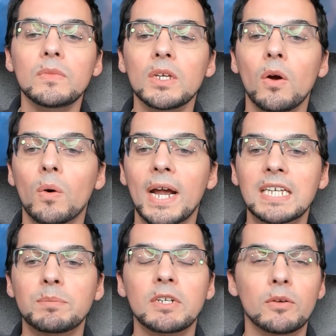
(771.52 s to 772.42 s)
or
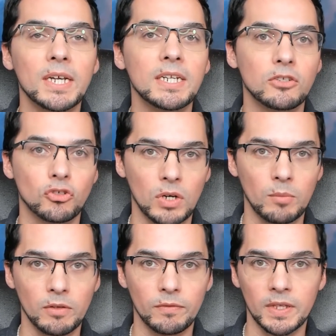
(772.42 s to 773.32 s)
has been creating
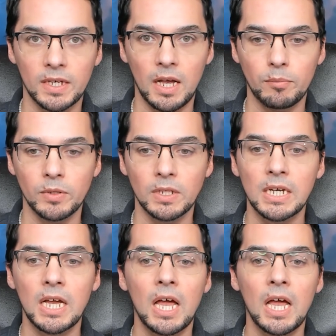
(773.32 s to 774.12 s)
trouble for the couple.